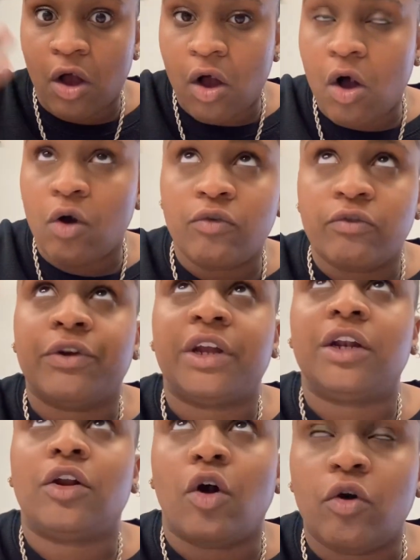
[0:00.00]
over
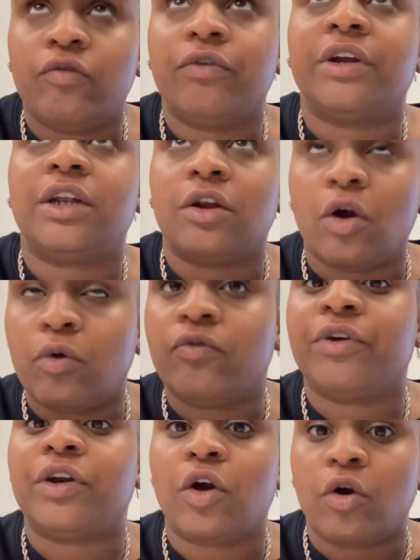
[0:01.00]
and over and over
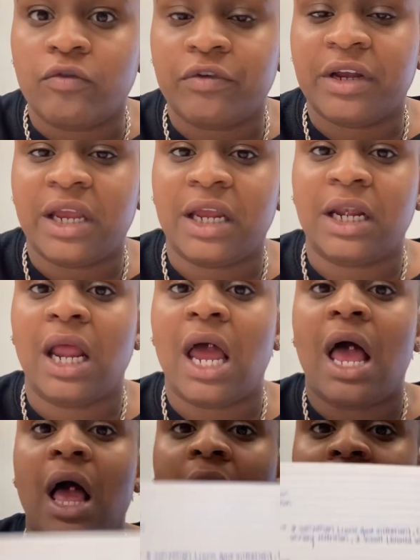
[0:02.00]
and over again,
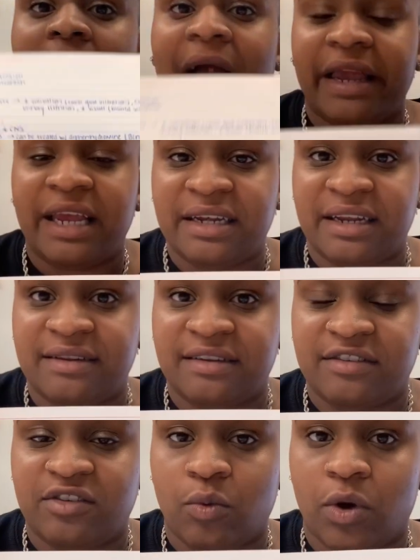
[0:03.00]
I condense it
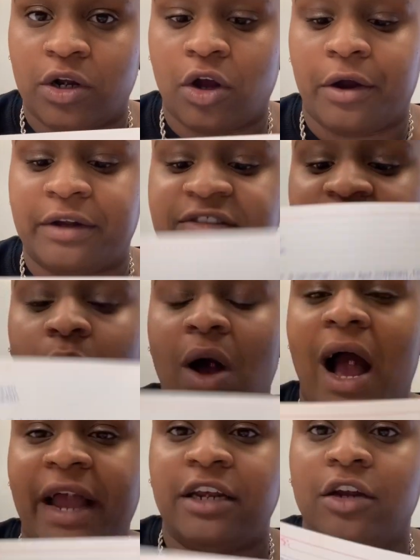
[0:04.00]
to one card. So
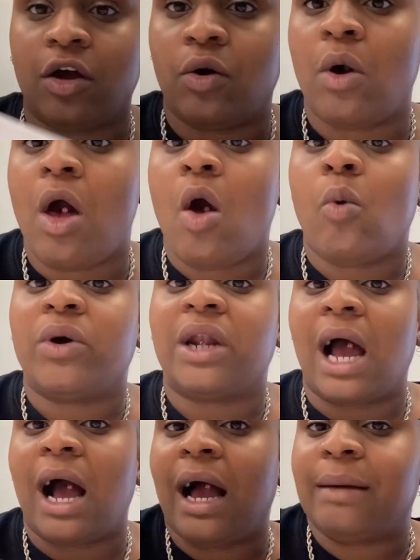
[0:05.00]
I know when
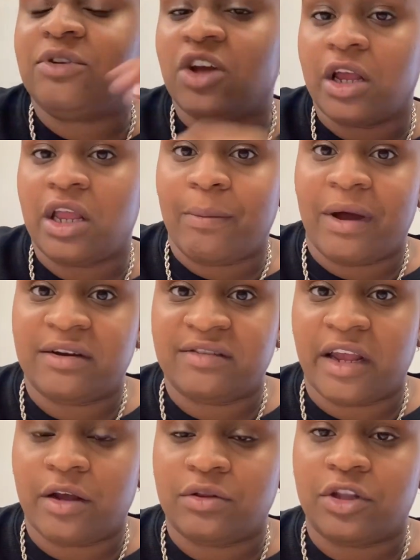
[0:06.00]
I'm talking about a
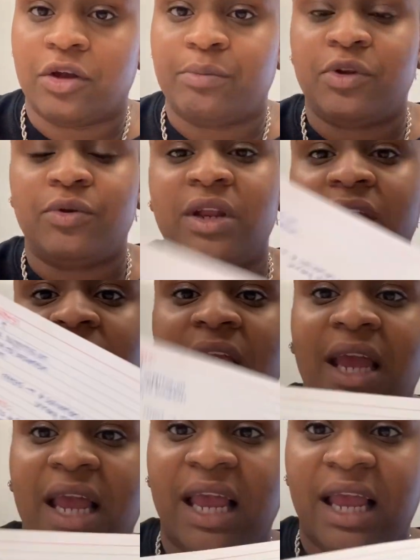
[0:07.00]
psychotherapeutic,
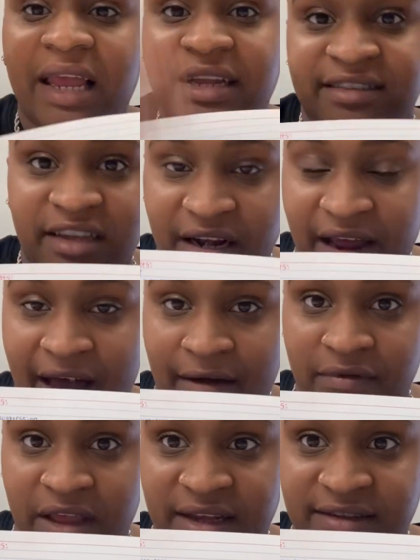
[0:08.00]
it's gonna have
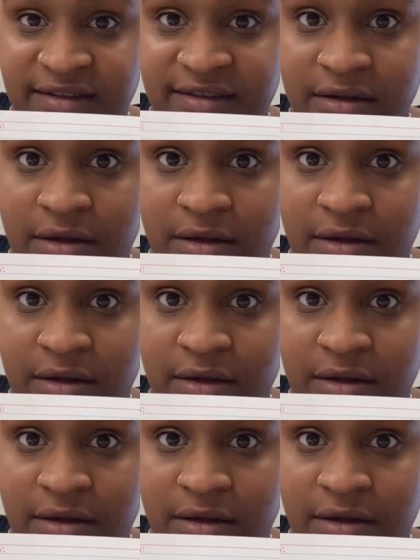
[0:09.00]
this.